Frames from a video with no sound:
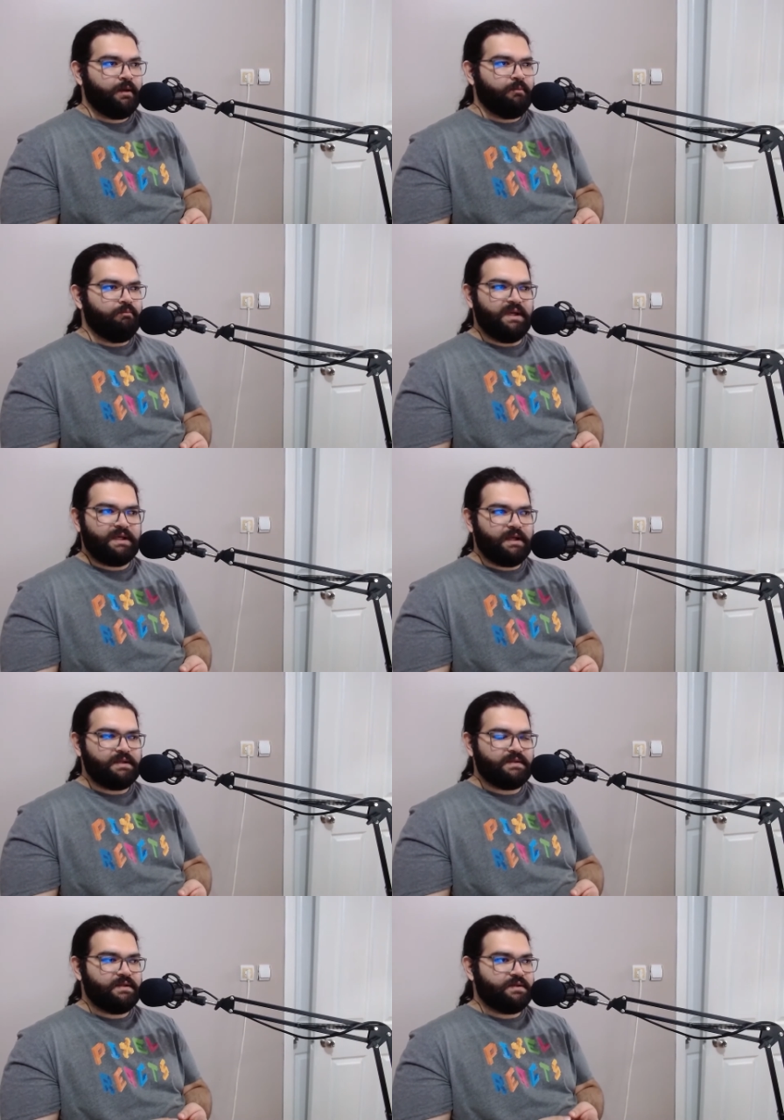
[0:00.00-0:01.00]

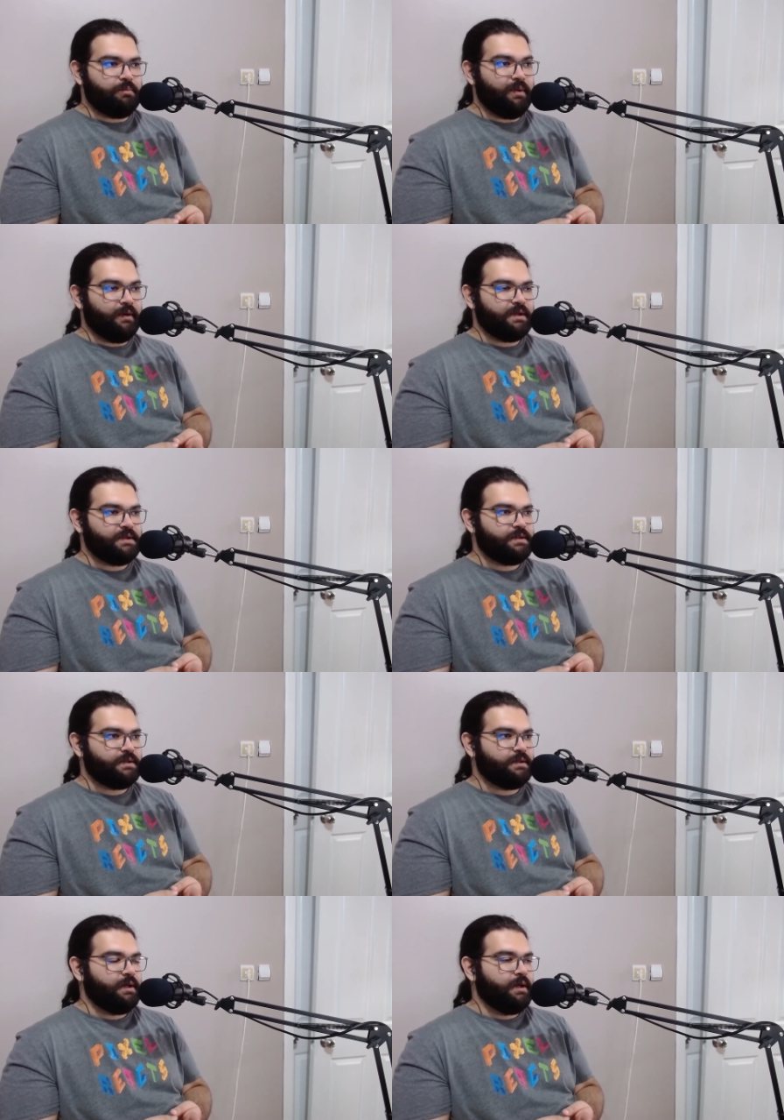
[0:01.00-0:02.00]
Mika's
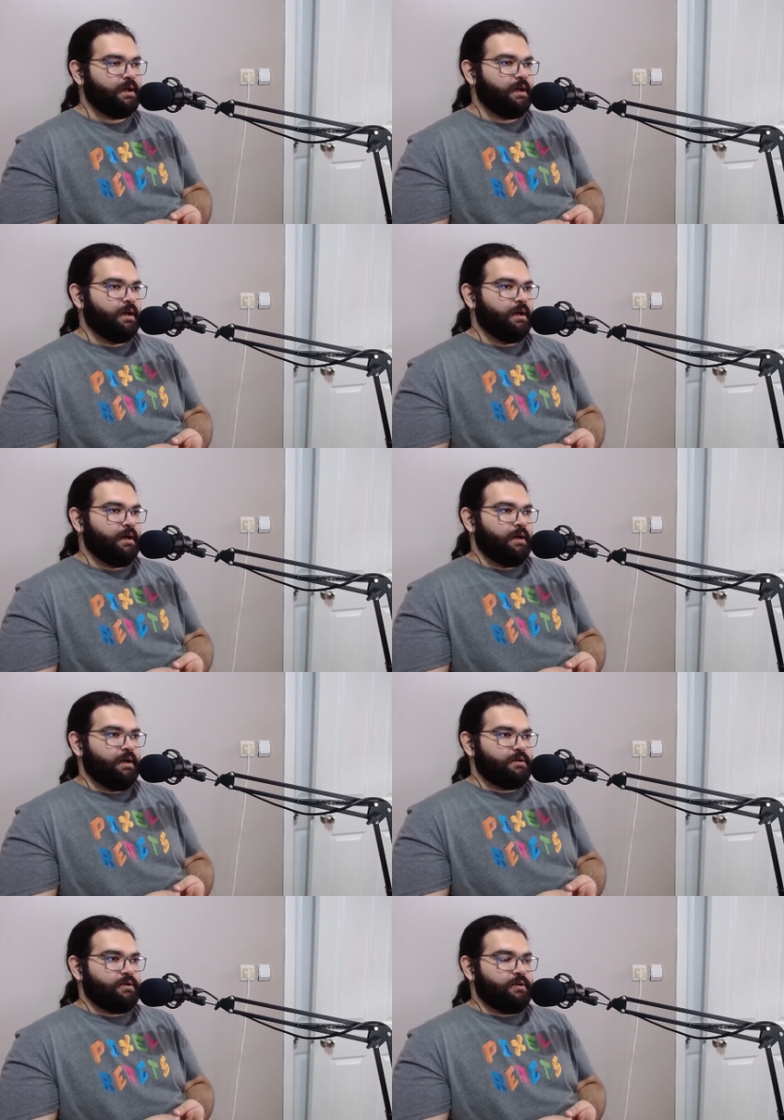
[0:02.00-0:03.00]
disappearance.
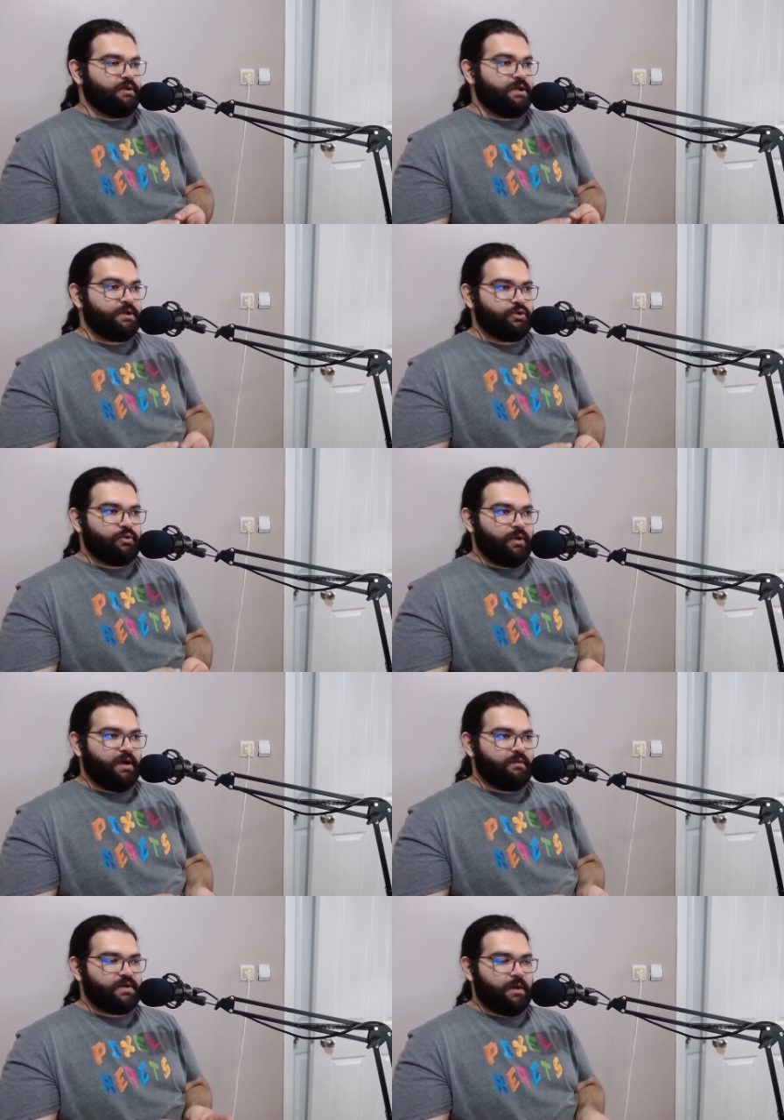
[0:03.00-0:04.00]
So these two
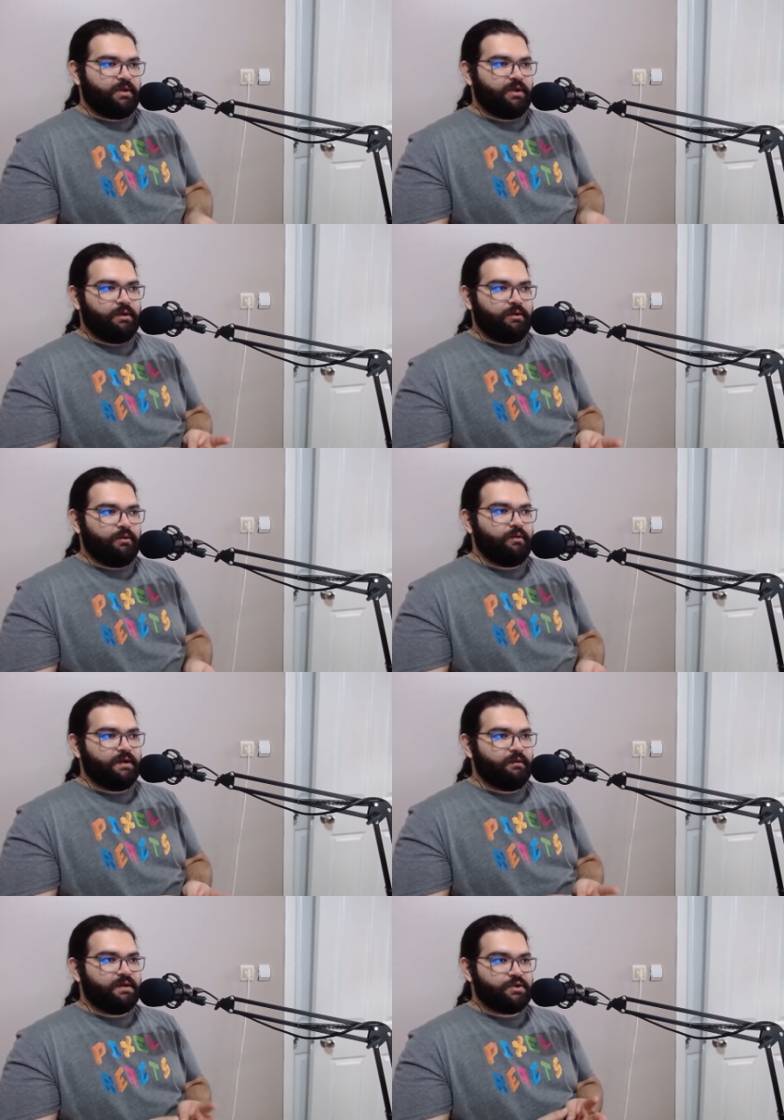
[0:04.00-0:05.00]
have something to do
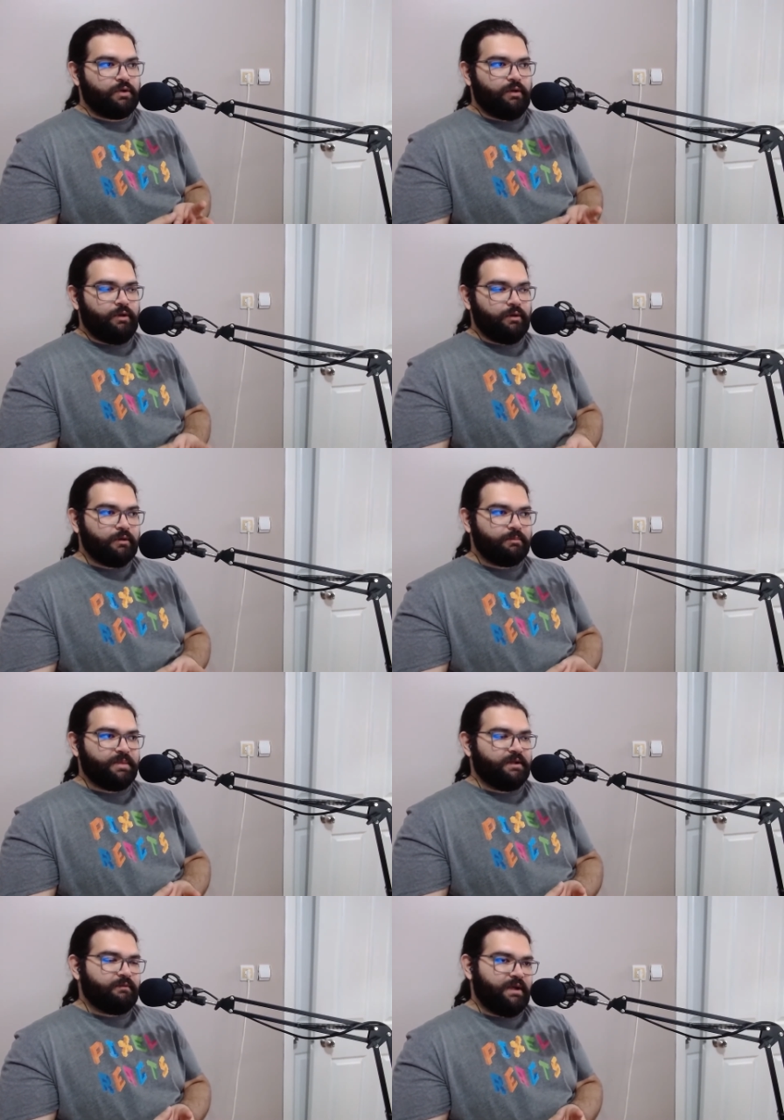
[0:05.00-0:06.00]
with what's going on
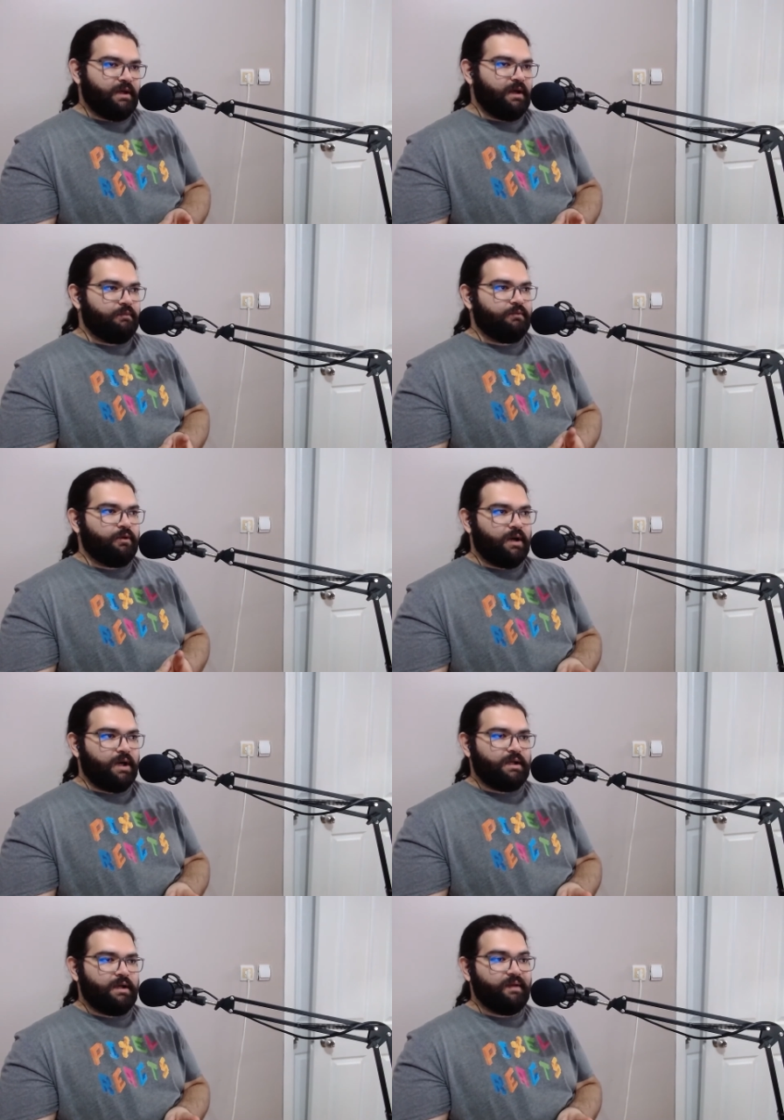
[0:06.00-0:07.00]
but we have no
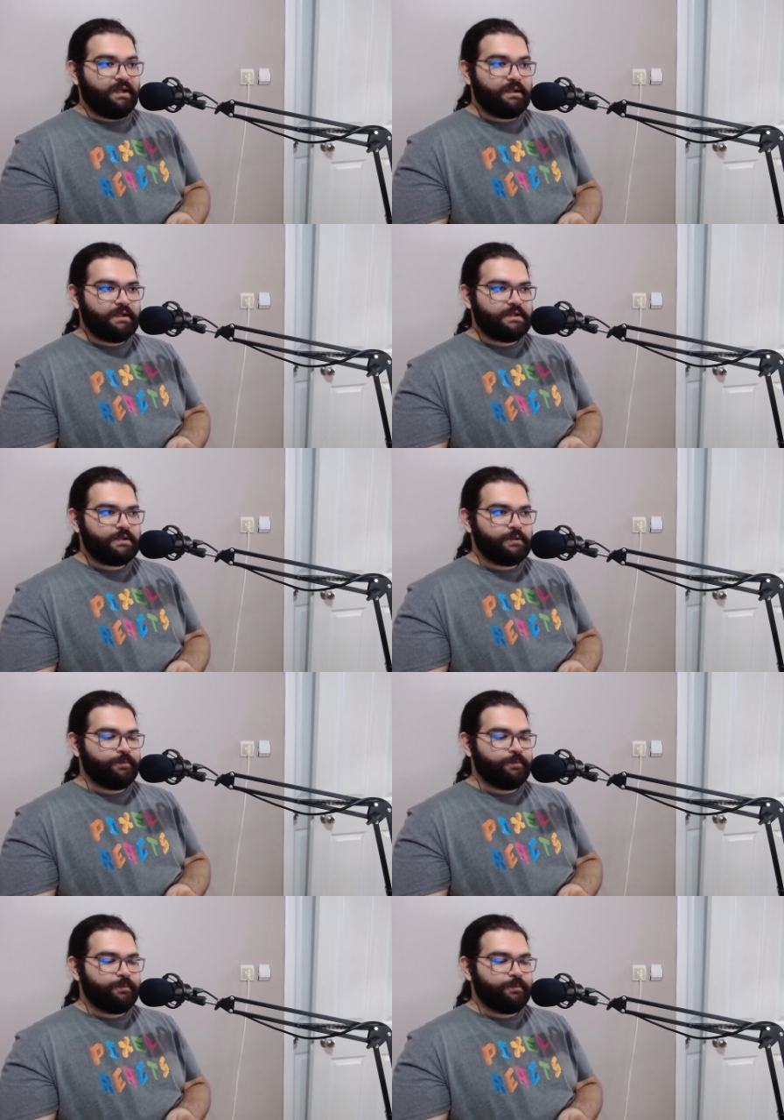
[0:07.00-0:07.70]
idea what it is